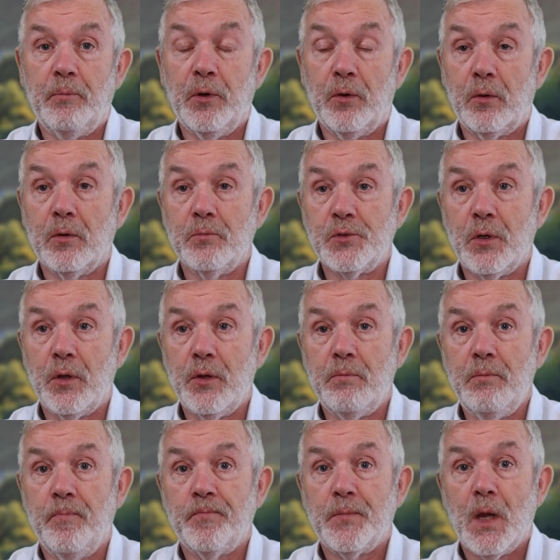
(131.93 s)
pilgrims on
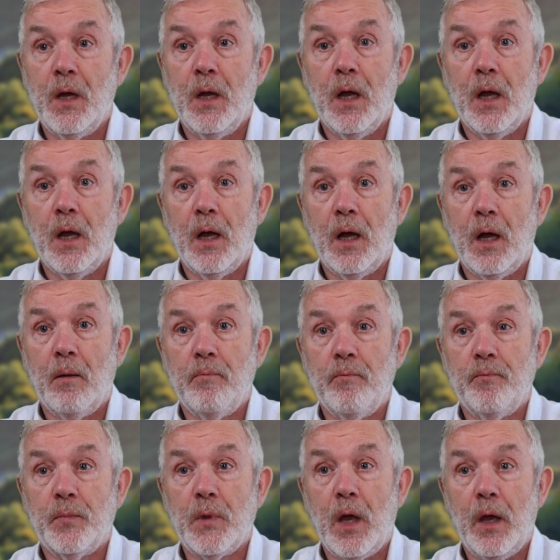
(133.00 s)

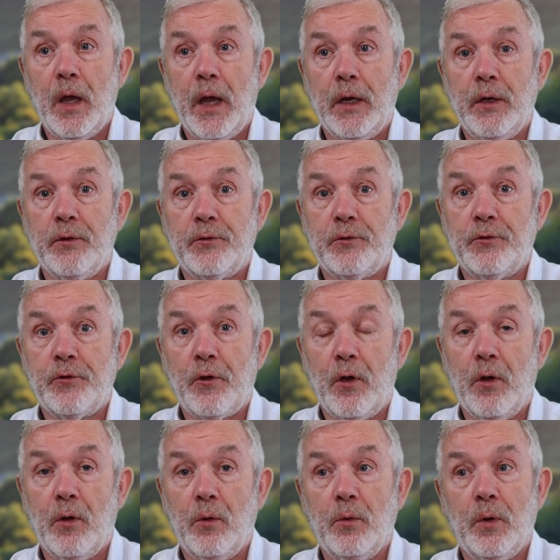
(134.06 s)
them. And
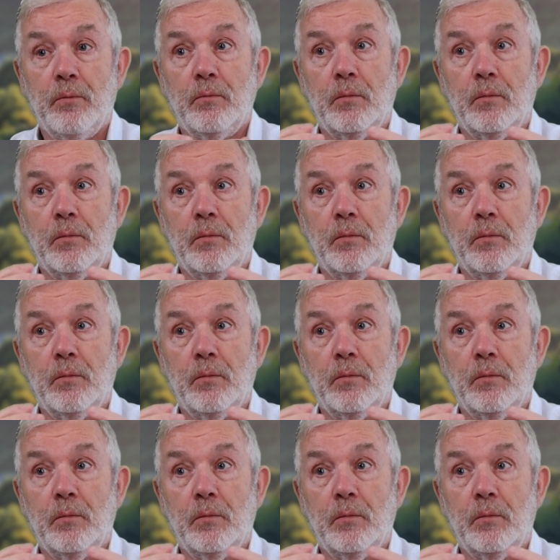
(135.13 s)
so